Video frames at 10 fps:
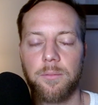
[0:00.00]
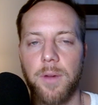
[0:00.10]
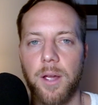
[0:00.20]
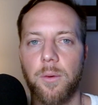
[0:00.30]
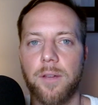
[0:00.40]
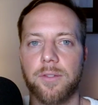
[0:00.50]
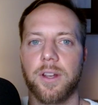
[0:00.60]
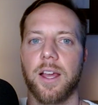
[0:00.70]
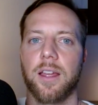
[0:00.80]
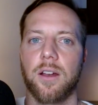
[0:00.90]
My wife
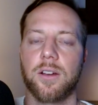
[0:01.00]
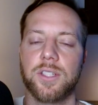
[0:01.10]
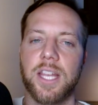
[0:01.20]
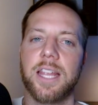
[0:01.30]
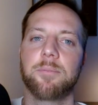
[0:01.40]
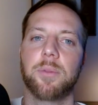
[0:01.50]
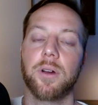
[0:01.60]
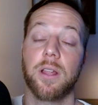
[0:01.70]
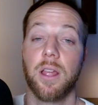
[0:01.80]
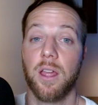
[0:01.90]
and I are staying
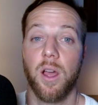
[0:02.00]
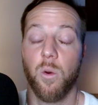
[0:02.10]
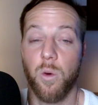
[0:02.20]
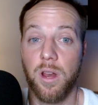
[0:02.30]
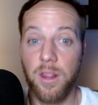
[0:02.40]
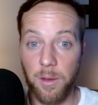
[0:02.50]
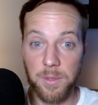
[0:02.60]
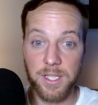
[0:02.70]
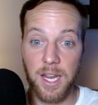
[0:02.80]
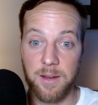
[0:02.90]
put. One of
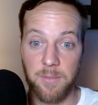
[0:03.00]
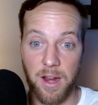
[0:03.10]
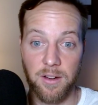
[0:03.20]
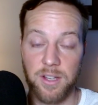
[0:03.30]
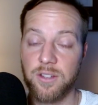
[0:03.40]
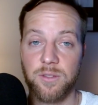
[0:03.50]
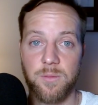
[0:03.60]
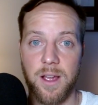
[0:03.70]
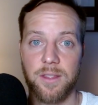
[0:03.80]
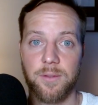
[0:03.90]
them is getting married too,
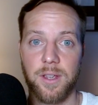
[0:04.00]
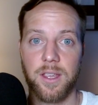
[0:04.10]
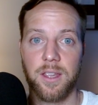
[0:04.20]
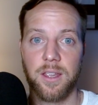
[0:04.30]
by the way.